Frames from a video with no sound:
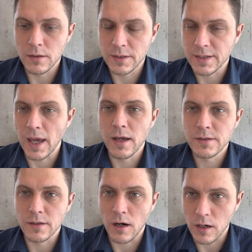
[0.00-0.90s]

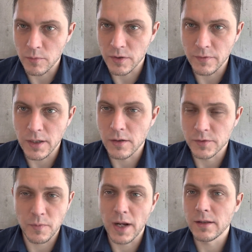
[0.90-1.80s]
tanks, the armored
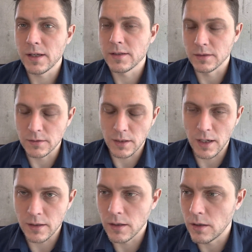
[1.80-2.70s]
vehicles, Bradleys, and
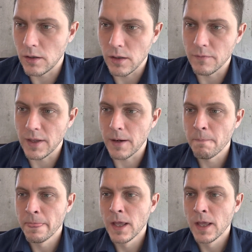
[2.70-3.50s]
all of that.